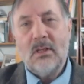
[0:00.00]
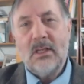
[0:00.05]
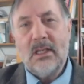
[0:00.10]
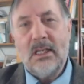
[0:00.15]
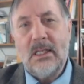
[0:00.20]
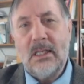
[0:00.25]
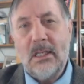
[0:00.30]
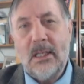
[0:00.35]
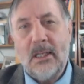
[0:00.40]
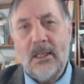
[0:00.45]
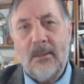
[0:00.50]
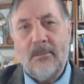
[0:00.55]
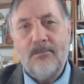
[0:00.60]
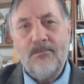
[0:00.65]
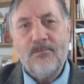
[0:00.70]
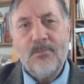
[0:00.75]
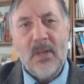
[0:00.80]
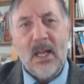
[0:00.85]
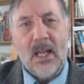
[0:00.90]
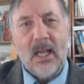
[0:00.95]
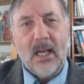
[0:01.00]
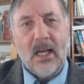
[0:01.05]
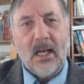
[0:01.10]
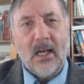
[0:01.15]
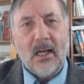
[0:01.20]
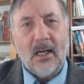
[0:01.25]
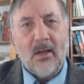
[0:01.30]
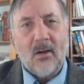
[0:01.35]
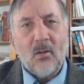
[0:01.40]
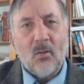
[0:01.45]
the
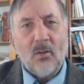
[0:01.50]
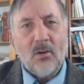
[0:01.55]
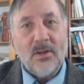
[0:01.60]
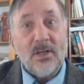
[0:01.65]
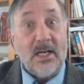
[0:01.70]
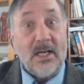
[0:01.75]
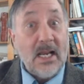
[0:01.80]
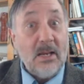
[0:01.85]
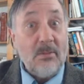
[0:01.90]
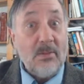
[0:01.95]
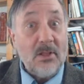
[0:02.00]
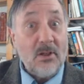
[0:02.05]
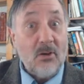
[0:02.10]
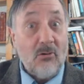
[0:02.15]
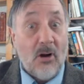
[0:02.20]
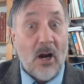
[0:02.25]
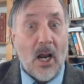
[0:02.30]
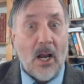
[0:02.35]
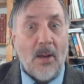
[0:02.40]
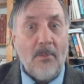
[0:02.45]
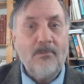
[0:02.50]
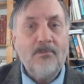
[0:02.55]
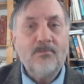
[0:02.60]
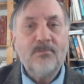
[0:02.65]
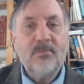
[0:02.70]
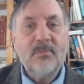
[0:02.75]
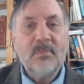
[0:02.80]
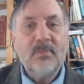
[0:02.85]
name of the crime.